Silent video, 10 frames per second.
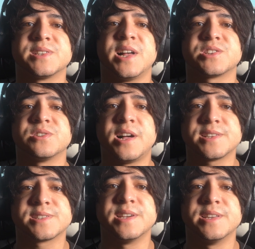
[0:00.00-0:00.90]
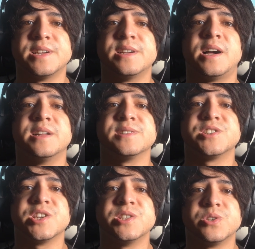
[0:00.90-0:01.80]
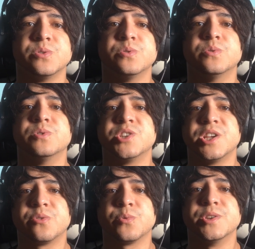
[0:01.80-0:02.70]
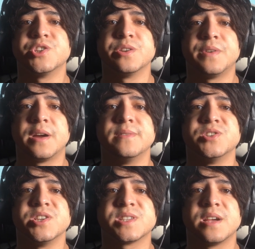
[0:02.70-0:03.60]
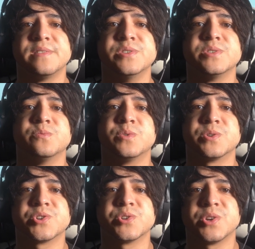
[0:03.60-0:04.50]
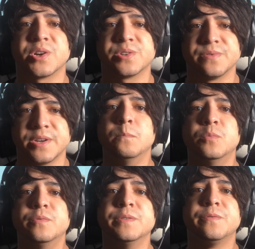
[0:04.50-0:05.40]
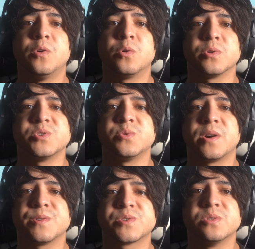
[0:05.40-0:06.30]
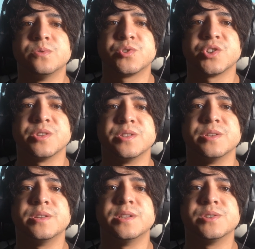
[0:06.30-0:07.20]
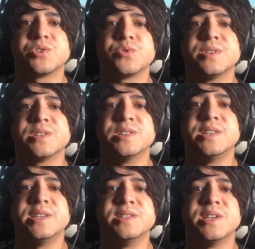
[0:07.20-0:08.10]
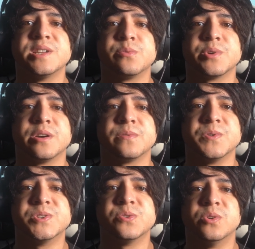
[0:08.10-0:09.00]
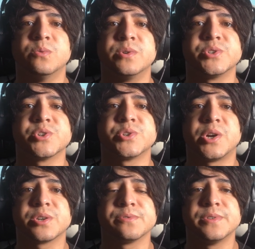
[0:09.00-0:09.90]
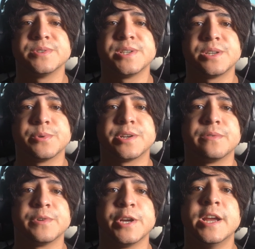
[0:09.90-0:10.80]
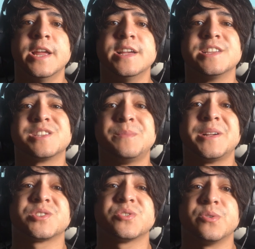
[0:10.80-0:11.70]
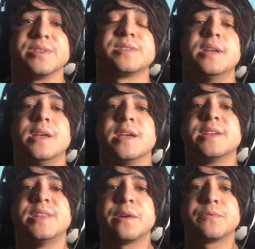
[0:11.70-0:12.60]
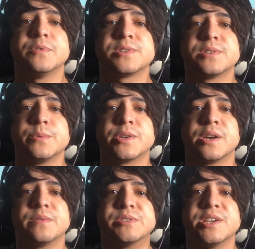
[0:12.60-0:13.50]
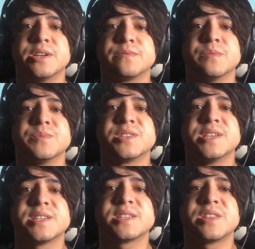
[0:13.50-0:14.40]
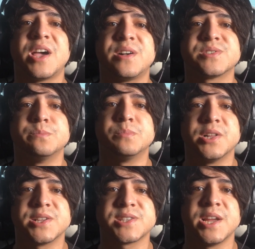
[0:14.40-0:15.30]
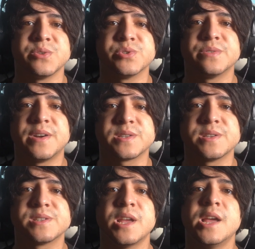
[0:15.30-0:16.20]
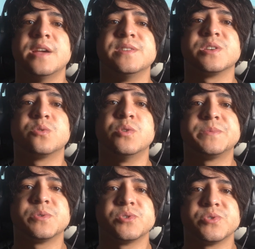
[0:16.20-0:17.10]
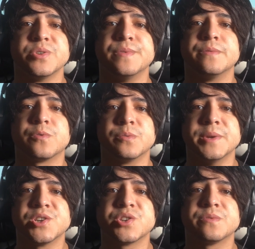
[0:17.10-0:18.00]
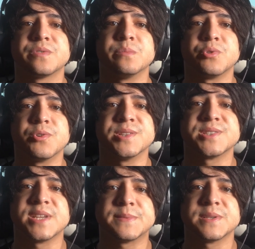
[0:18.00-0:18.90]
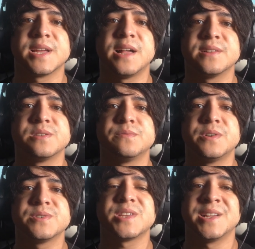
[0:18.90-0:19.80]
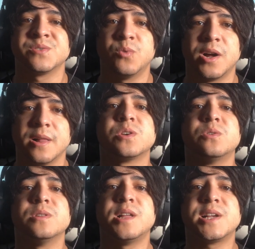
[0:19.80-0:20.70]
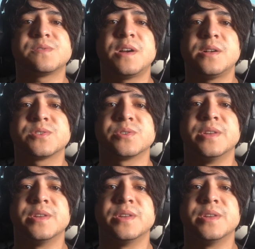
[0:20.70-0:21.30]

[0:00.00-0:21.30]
slash lost data on J2, J3, J5, and J7 using Wondershare Dr.Fone. Moving forward to our solution, the industry's leading data recovery tool, Wondershare Dr.Fone Data Recovery, is the best choice. It can effortlessly recover data from 6,000 1,000 plus Android devices and is equipped to retrieve information from broken Samsung Galaxy phones as well. So lost files are